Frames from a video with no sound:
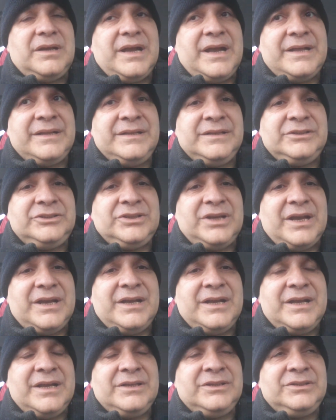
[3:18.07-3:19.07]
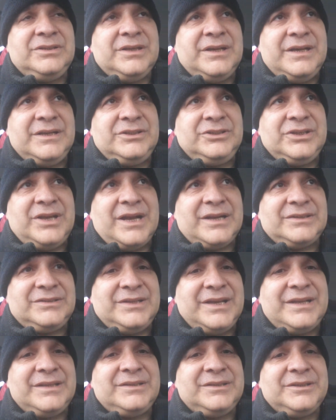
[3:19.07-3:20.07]
And Jack
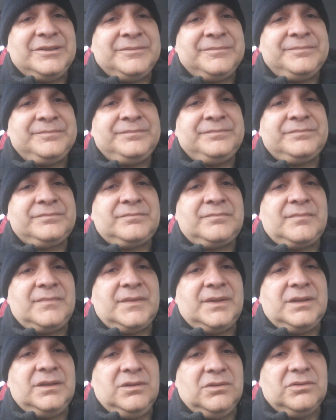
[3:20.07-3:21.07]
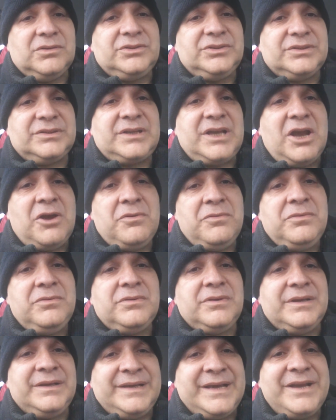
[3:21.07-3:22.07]
said, "Look, just go
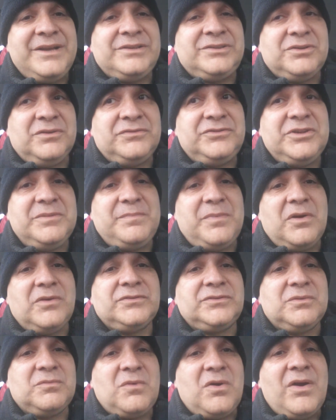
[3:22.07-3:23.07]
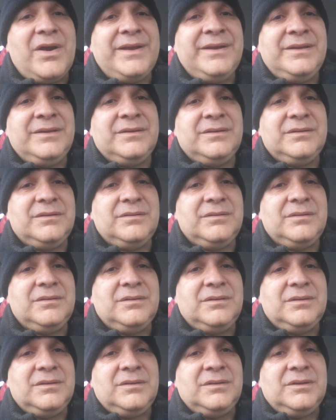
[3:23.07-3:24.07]
and get yourself 2 bottles of wine
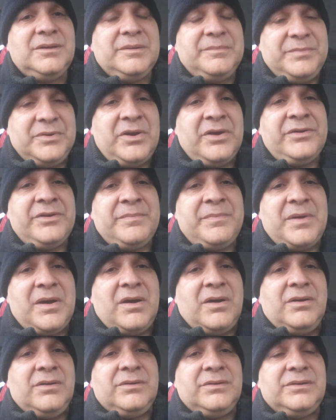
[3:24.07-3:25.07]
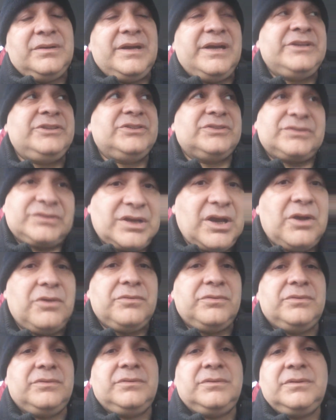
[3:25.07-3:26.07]
behind the bar and just
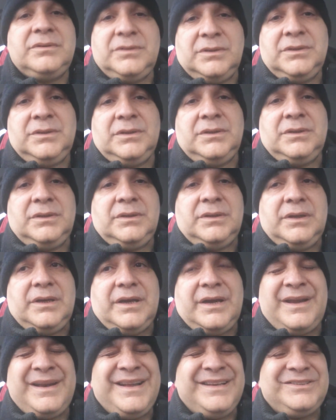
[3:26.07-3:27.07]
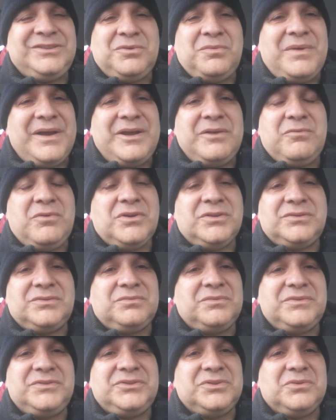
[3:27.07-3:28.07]
go." And that's the way it
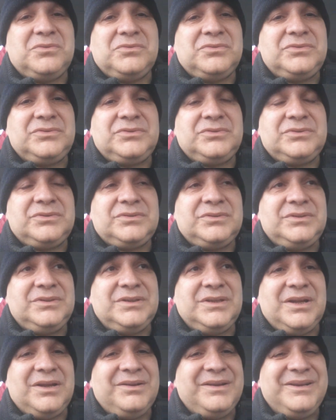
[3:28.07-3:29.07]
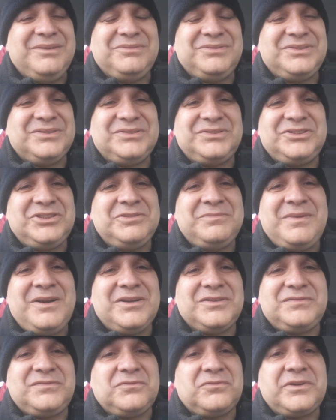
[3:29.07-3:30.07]
was with George. You know, it was just too
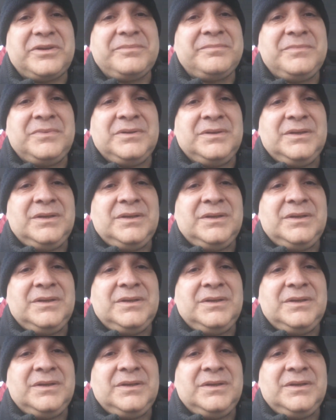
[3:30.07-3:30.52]
much for him.